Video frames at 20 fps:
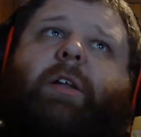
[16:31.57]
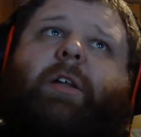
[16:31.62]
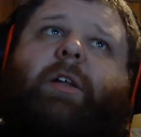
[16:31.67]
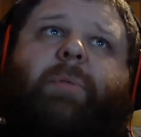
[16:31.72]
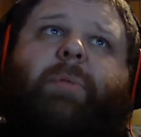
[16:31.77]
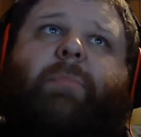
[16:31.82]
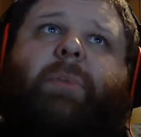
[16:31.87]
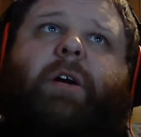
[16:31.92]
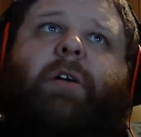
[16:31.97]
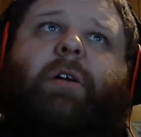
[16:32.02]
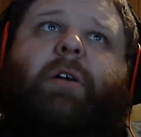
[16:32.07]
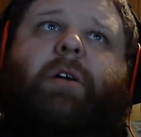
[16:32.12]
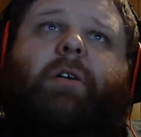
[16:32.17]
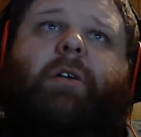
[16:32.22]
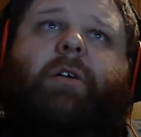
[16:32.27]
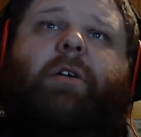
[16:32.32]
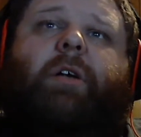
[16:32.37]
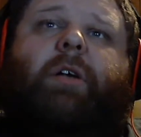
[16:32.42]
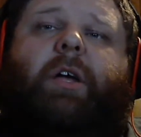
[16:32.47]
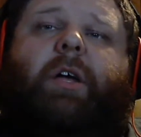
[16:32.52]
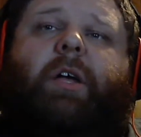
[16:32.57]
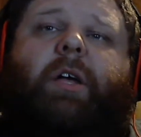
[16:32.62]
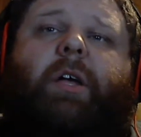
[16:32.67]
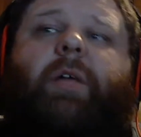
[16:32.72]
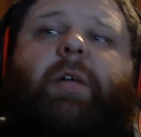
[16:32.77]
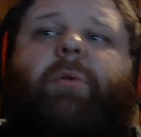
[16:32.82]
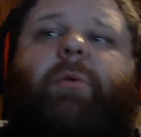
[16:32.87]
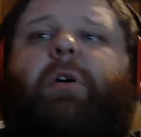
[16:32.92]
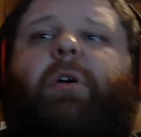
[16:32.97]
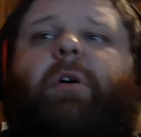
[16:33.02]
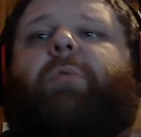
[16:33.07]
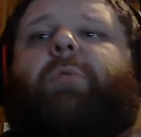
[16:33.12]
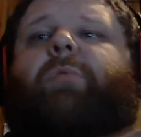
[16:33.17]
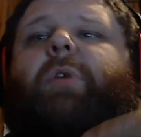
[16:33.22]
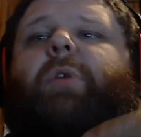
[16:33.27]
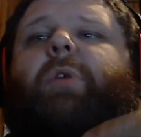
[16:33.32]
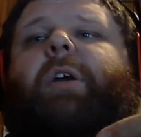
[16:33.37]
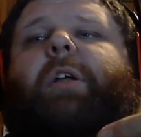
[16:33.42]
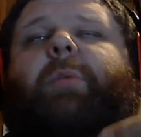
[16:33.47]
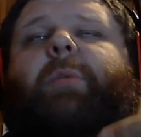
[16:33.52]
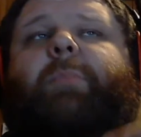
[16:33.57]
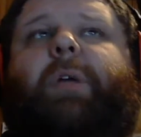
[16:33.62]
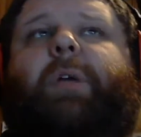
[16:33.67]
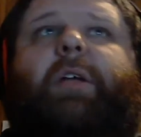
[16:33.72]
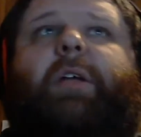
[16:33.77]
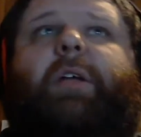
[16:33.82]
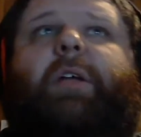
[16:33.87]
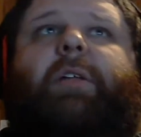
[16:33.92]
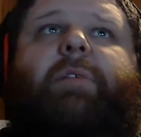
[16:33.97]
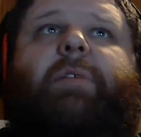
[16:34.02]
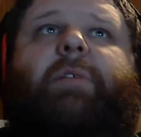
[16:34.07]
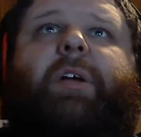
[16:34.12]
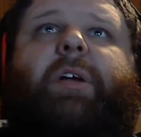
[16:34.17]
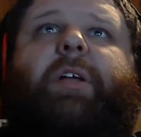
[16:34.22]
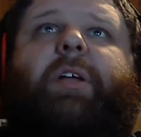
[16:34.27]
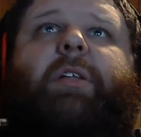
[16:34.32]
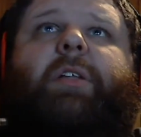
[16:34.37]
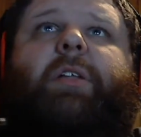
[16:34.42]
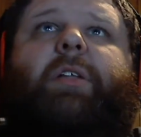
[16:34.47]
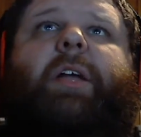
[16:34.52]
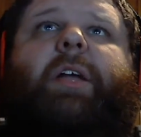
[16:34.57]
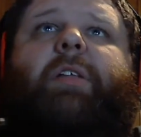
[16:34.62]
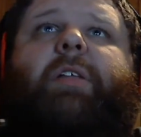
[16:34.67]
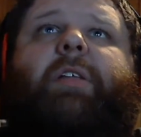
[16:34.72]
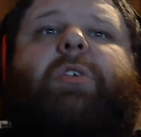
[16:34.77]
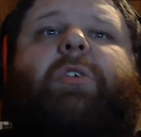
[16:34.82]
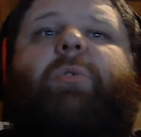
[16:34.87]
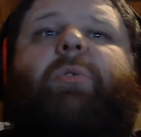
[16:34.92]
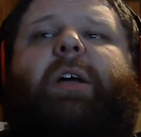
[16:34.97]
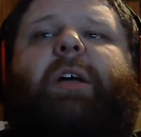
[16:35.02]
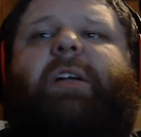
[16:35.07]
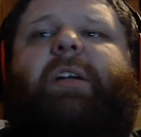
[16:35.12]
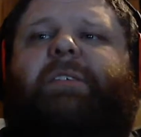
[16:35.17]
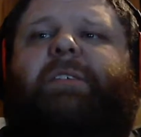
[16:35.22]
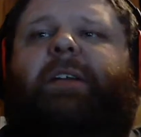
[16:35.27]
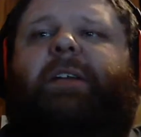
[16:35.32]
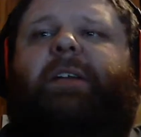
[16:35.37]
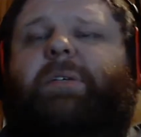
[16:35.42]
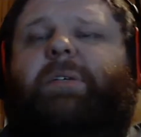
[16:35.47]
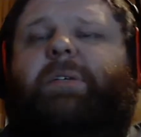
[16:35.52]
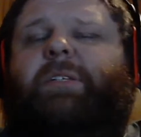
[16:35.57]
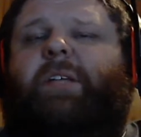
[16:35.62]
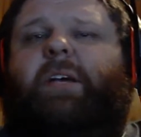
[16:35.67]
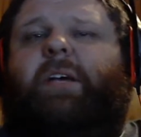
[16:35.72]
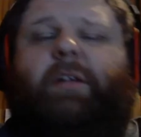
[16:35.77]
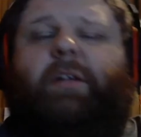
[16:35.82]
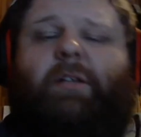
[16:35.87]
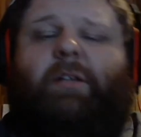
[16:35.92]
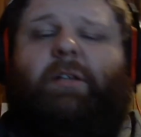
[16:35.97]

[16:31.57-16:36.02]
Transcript: up the monitor, and they were all running at me, and they freaking like 2 hits, and I was dead.